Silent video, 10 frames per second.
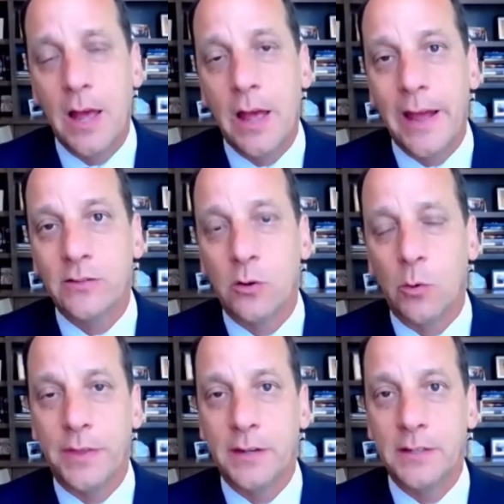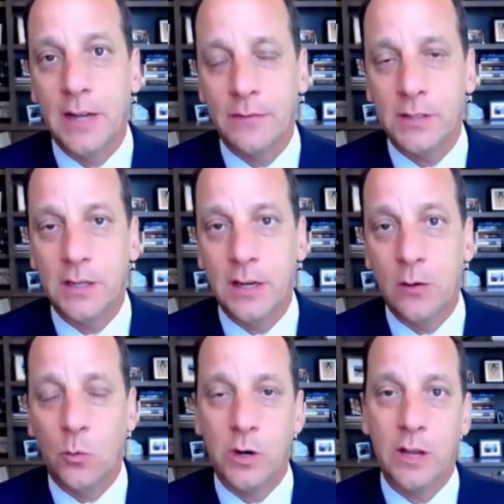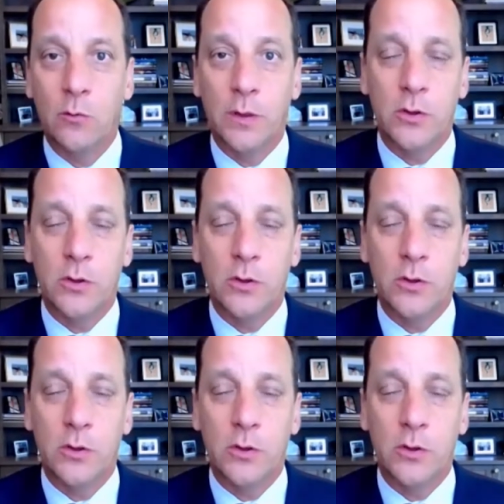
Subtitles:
And so what the DFC, working with